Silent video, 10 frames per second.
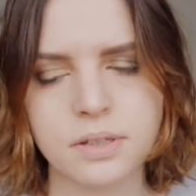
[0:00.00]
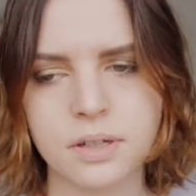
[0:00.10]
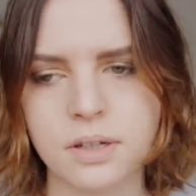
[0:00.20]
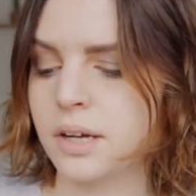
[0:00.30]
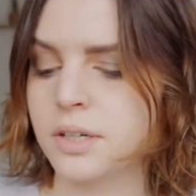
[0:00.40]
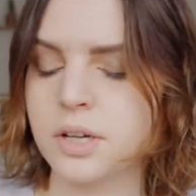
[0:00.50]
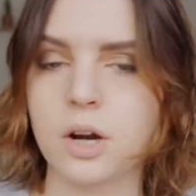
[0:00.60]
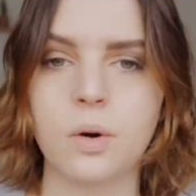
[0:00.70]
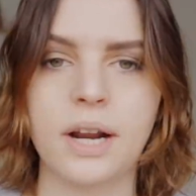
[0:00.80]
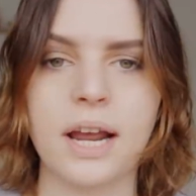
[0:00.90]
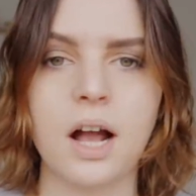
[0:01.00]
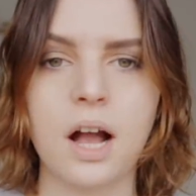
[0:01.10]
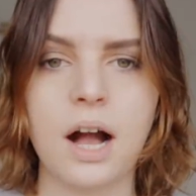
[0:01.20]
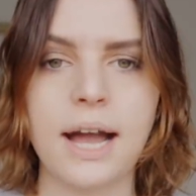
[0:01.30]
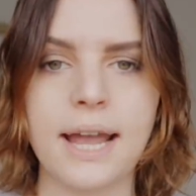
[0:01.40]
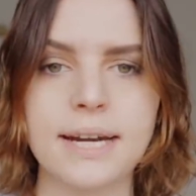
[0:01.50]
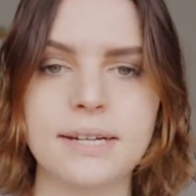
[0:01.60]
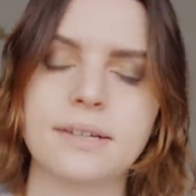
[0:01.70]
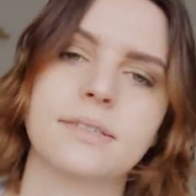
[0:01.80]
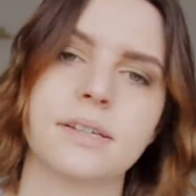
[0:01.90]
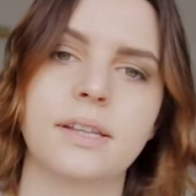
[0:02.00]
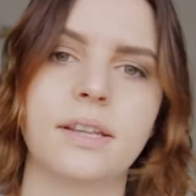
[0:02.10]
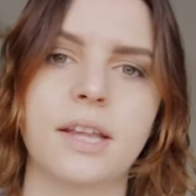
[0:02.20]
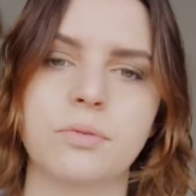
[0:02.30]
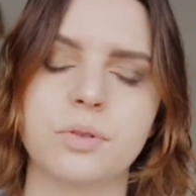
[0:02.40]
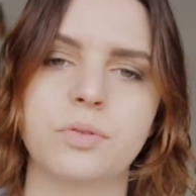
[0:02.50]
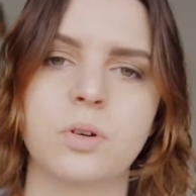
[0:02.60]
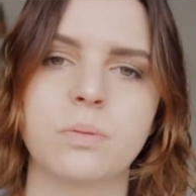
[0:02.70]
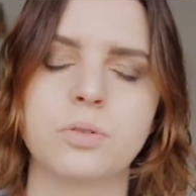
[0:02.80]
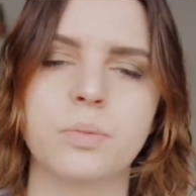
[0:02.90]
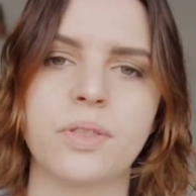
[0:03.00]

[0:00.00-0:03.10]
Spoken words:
We decided to go on a hiatus and then they reformed